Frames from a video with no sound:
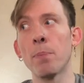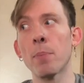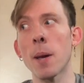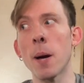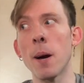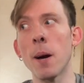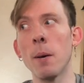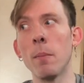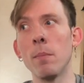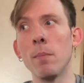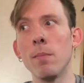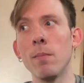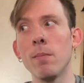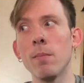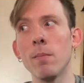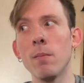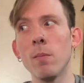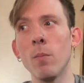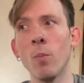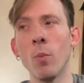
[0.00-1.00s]

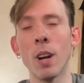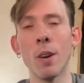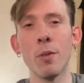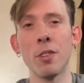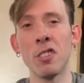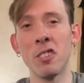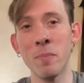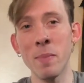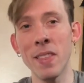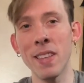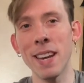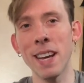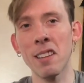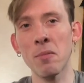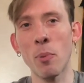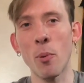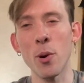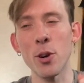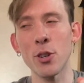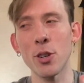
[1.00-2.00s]
One of which would be the next
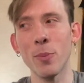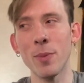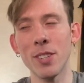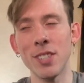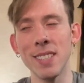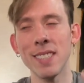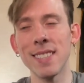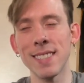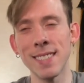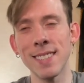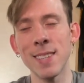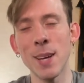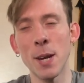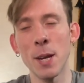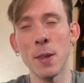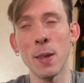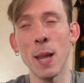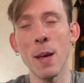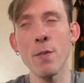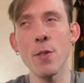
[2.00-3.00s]
portion, which is the Sun
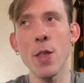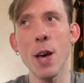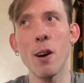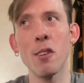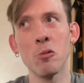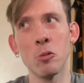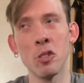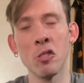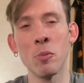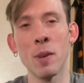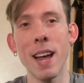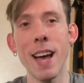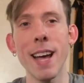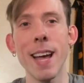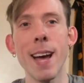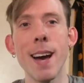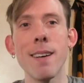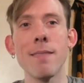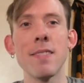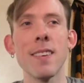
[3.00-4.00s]
in 11th house, which is what I
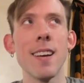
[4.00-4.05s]
have.